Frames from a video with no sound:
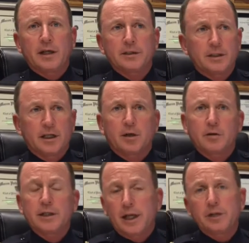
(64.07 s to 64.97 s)
that is
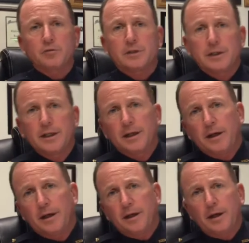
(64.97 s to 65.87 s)
inherently dangerous.
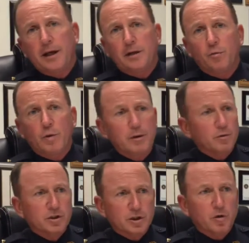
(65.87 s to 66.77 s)
And we
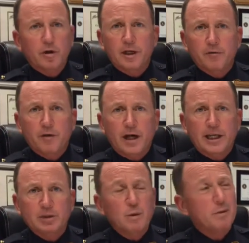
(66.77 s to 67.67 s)
would certainly
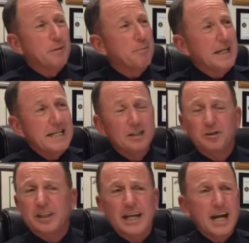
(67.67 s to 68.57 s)
advise, we would
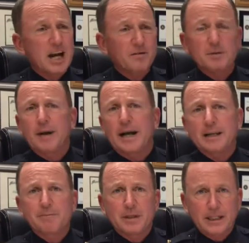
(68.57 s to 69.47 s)
appeal to
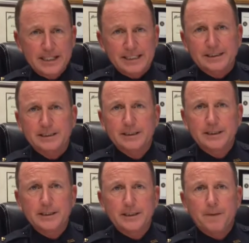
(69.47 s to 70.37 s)
everybody, please
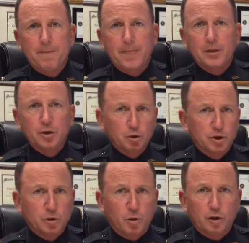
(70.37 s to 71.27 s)

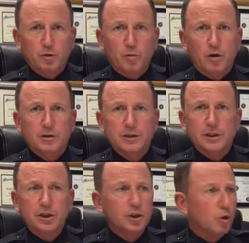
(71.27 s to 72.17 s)
use crosswalks.
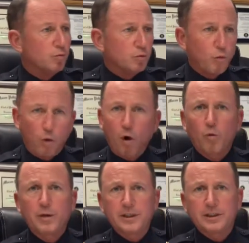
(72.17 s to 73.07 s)

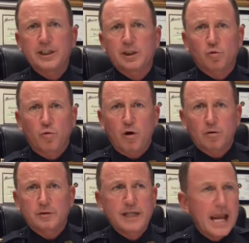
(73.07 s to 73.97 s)
Walk when it says
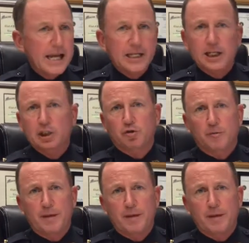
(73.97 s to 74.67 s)
walk. Take an extra